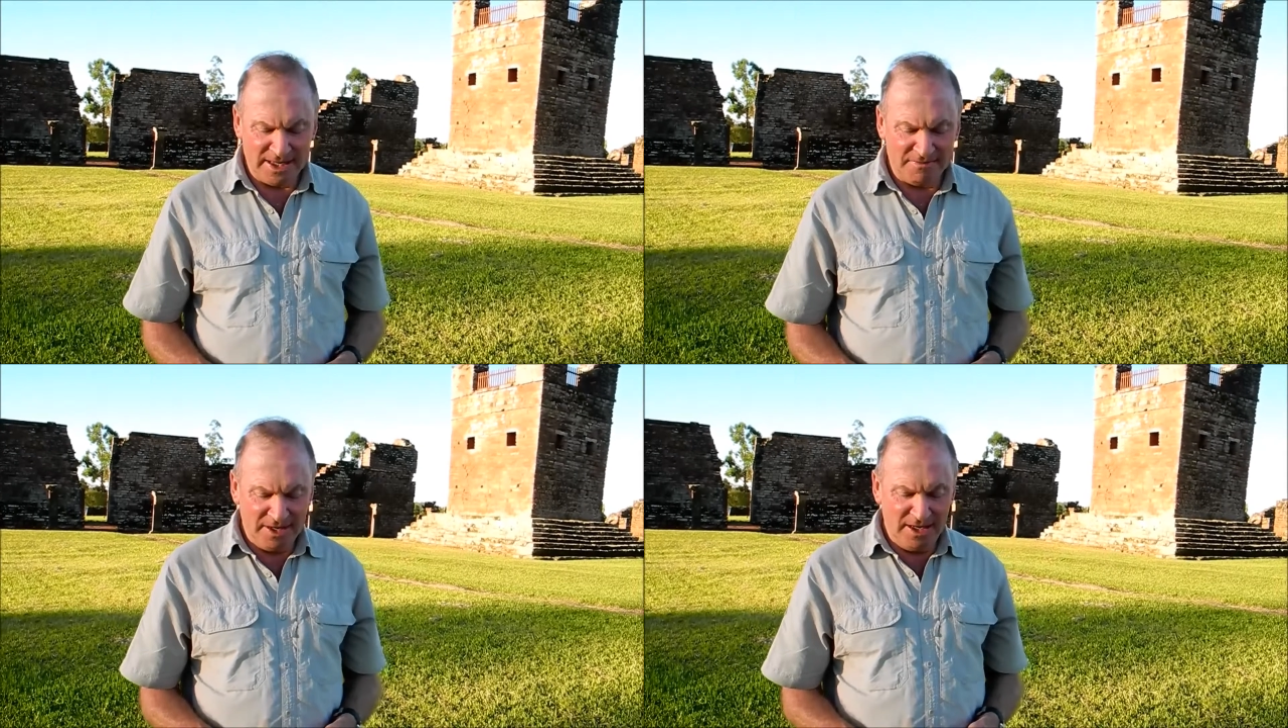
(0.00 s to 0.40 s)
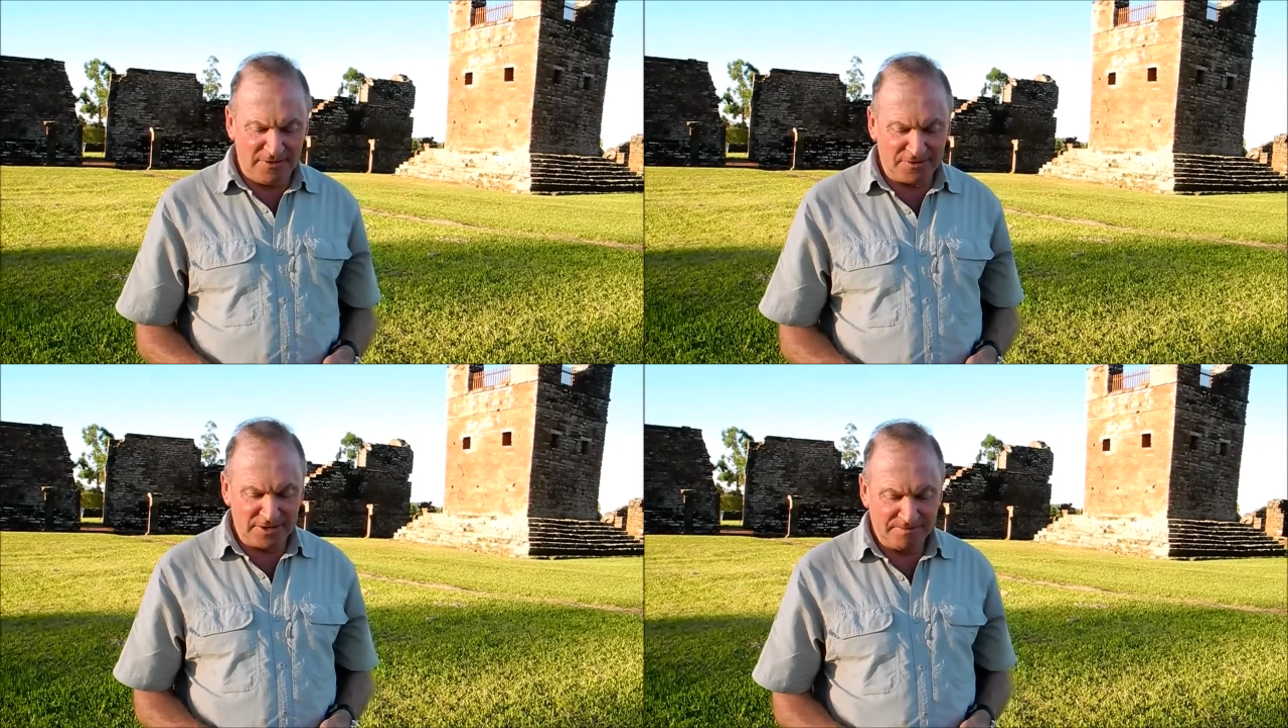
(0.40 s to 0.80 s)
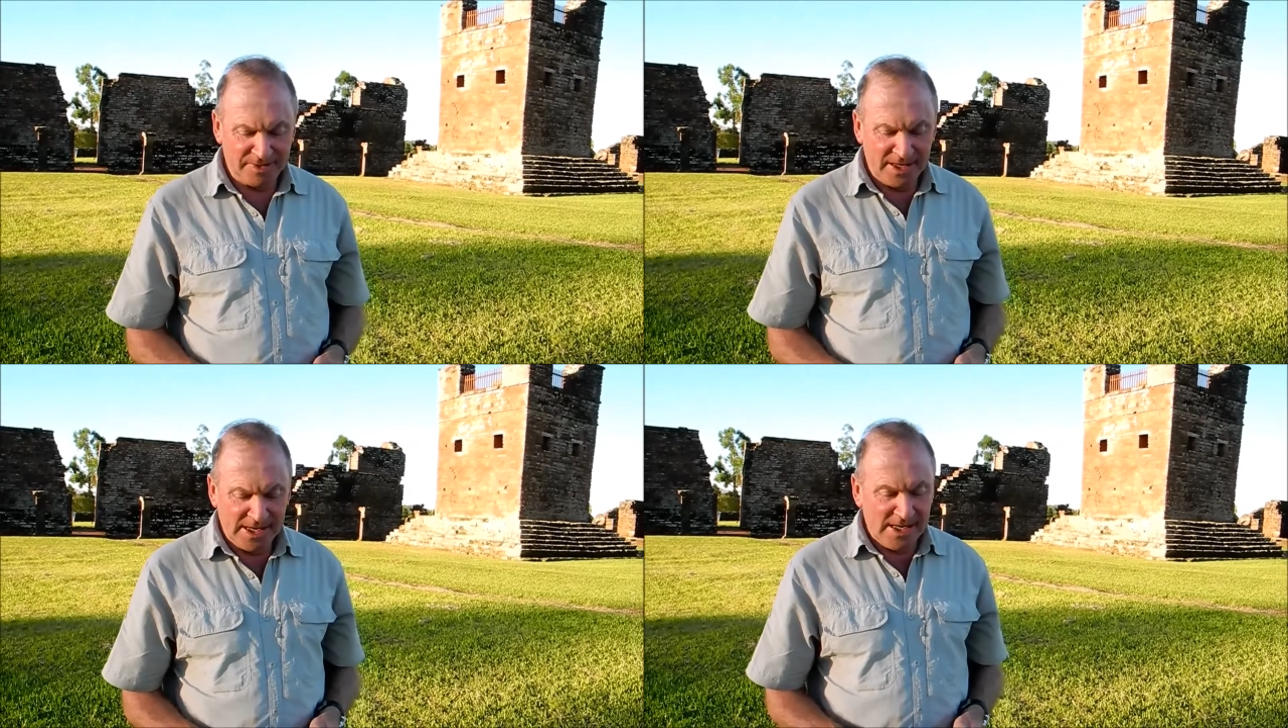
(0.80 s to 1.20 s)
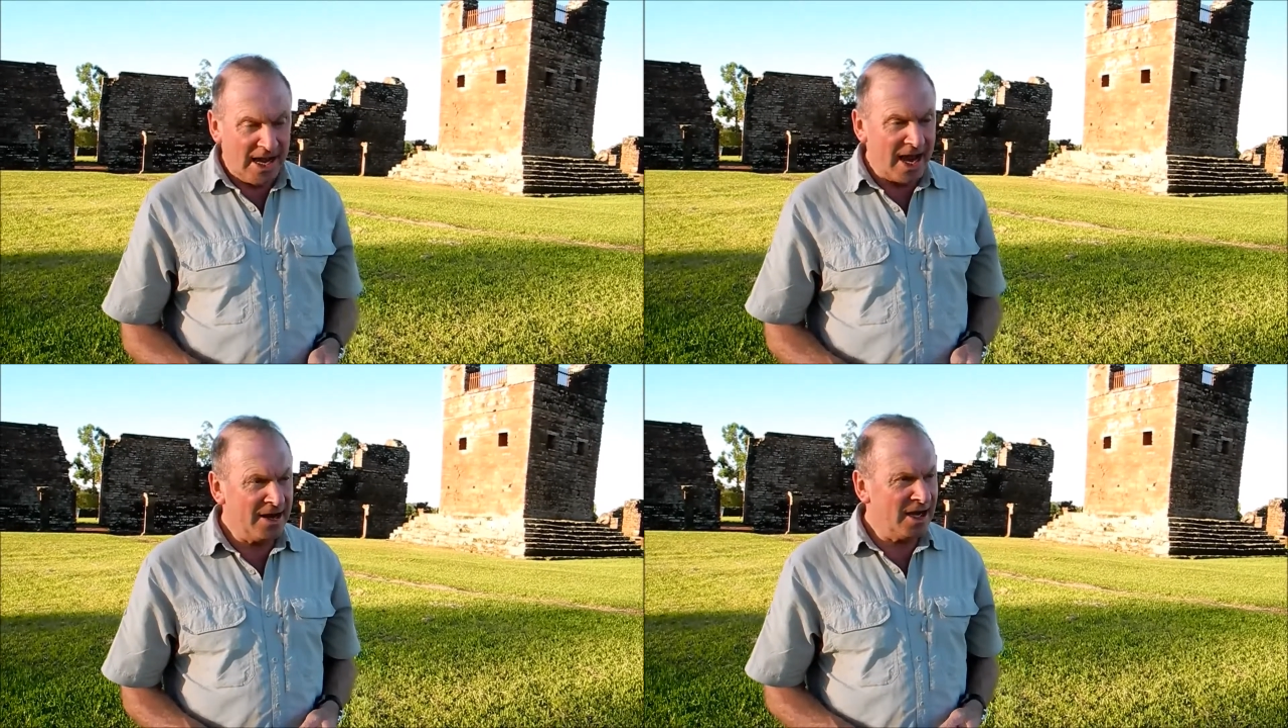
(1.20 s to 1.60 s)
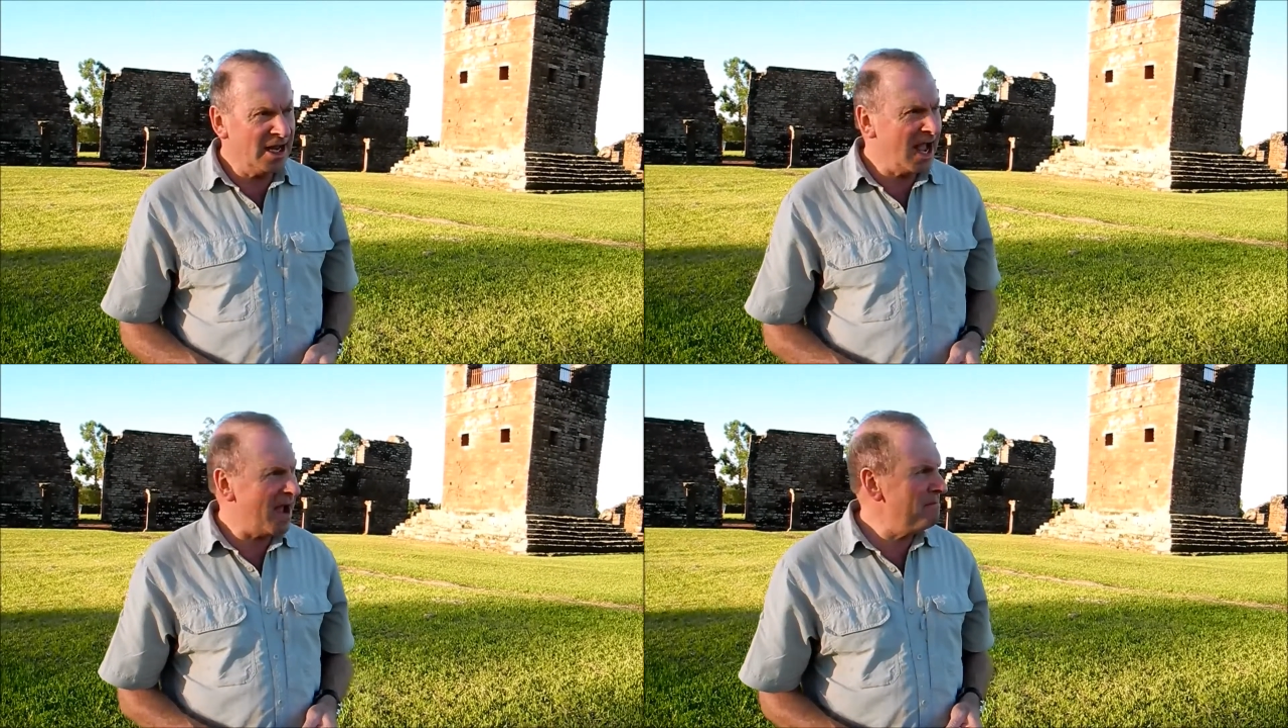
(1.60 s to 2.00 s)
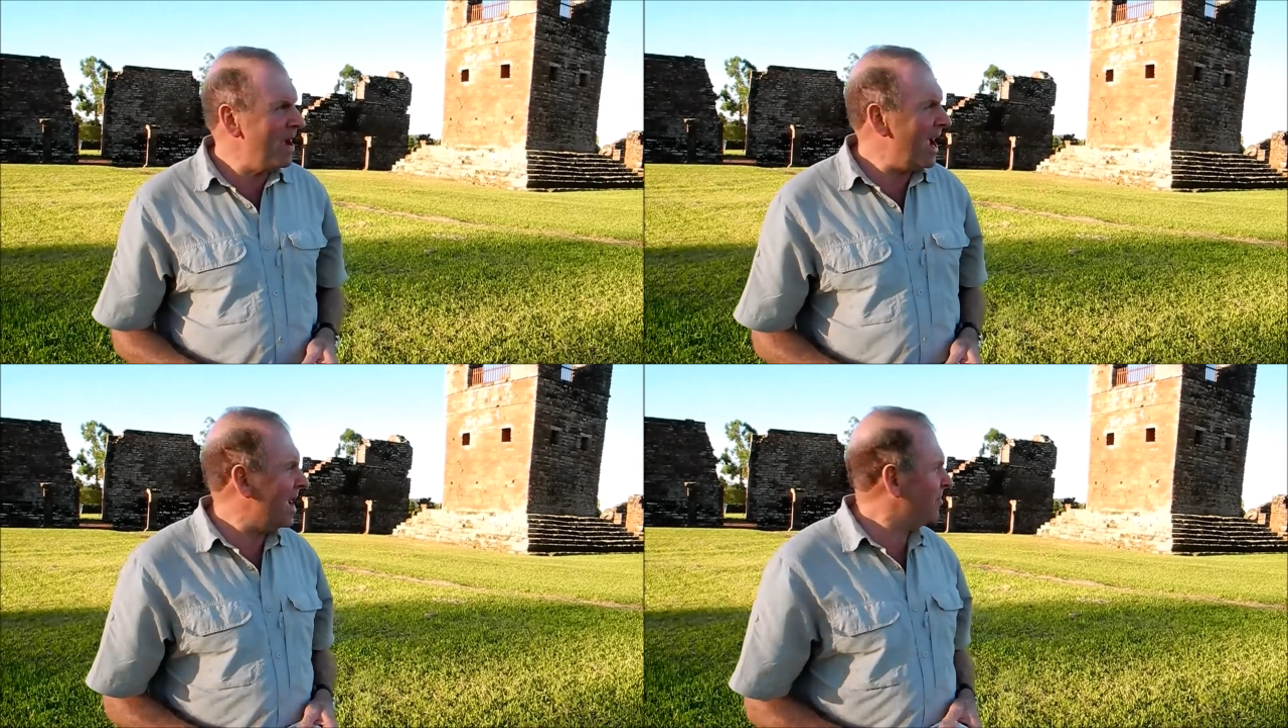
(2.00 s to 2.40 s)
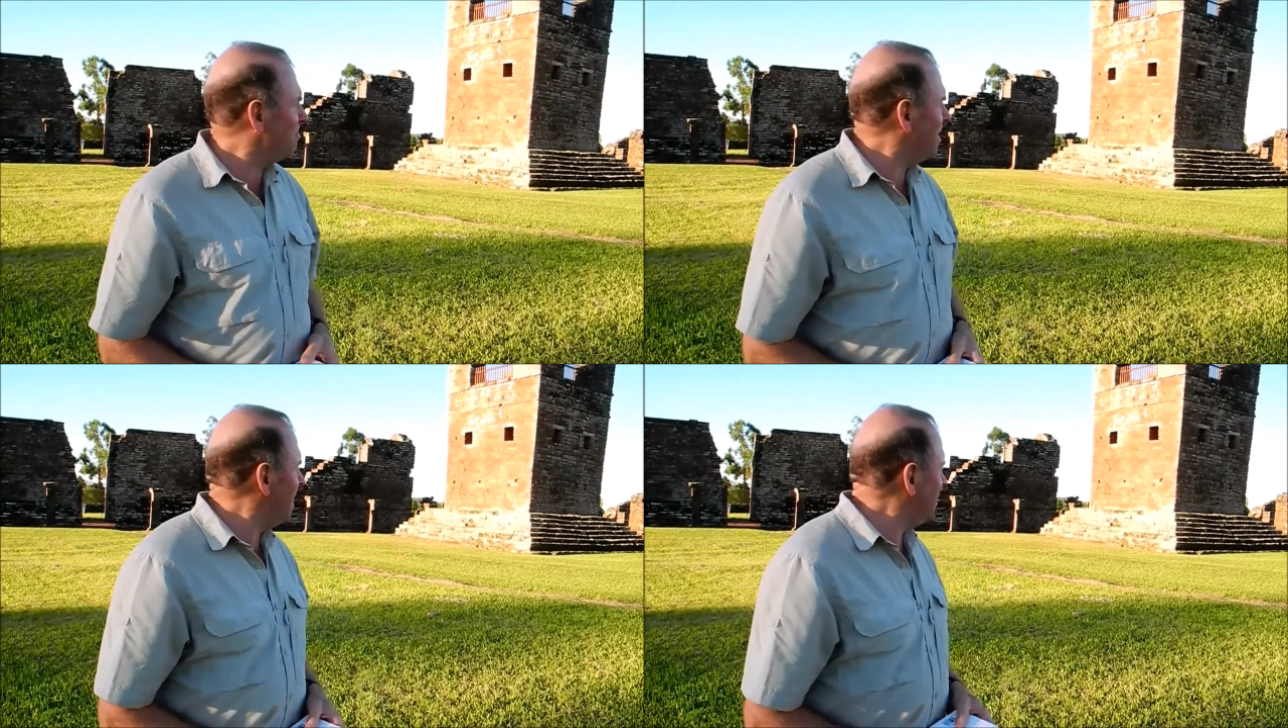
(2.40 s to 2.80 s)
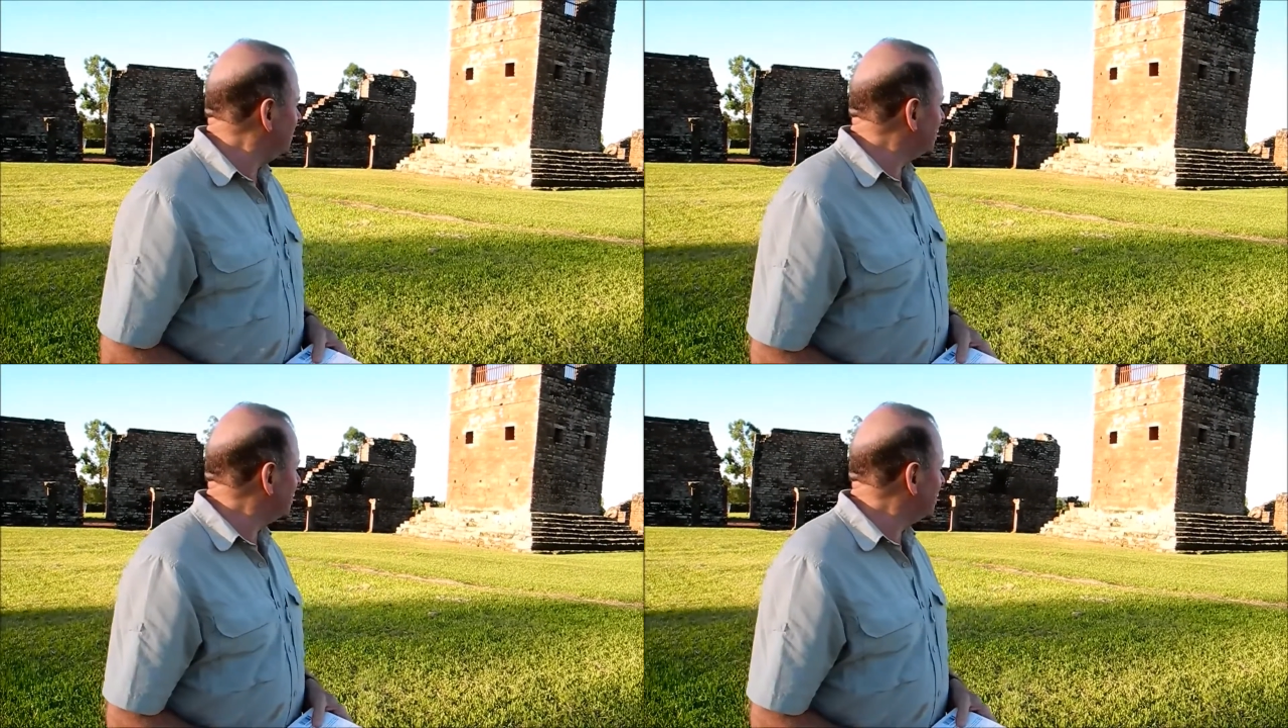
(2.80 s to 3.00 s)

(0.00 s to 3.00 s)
give me a lift. And I am at the main